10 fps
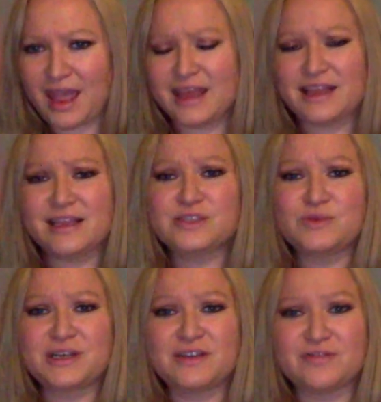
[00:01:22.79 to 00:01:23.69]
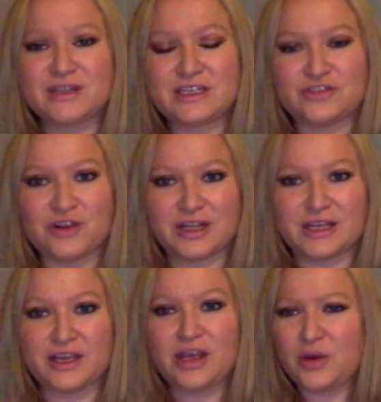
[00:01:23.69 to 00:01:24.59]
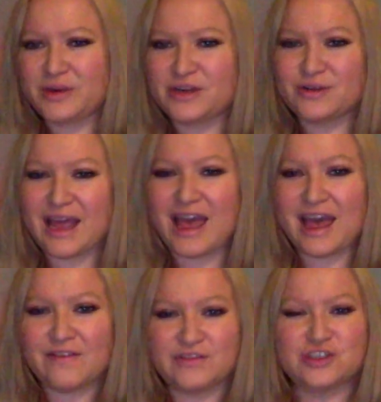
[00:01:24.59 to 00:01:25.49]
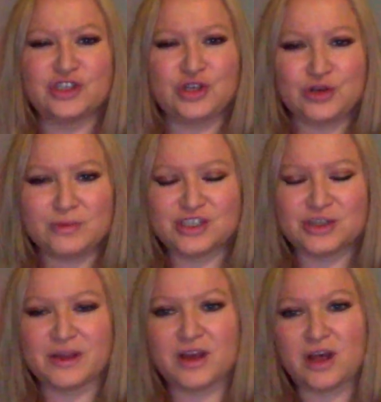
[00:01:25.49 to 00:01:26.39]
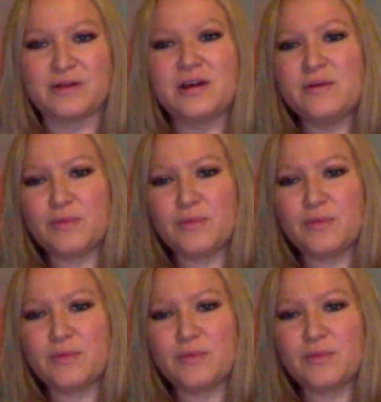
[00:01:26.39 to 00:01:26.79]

I think that's working really strongly. We don't have too much going on,